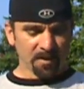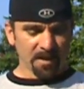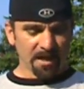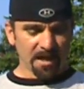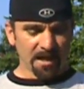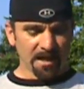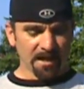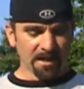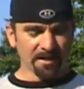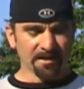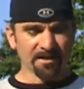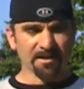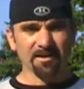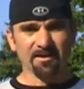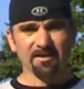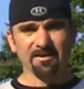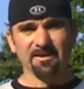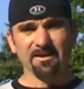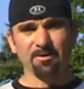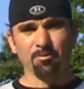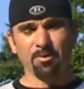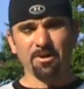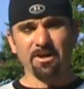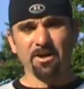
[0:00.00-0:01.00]
and
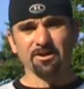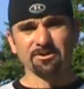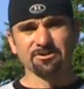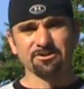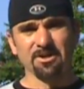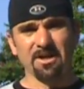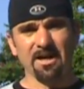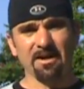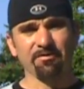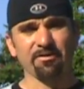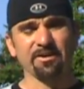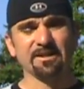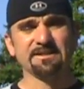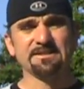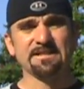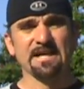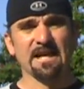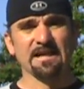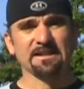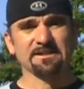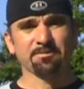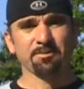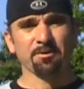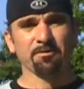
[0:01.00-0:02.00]
we also have the
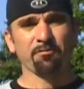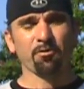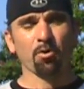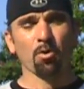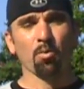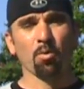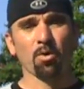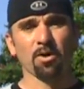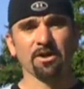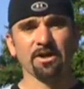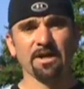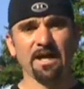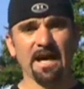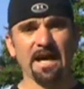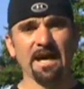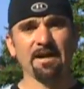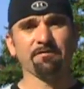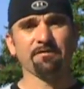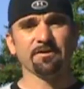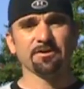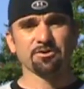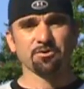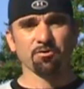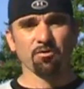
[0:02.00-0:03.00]
attachment for a
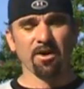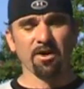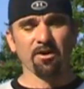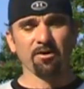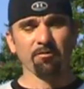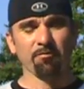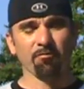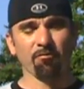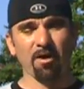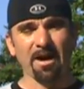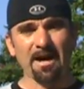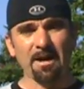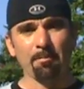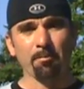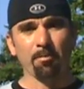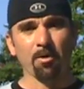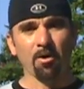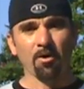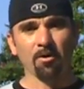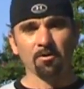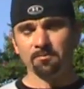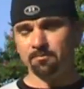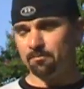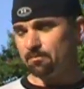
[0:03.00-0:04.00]
1.5 inch ram
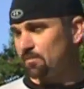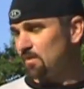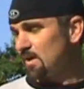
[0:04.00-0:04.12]
ball.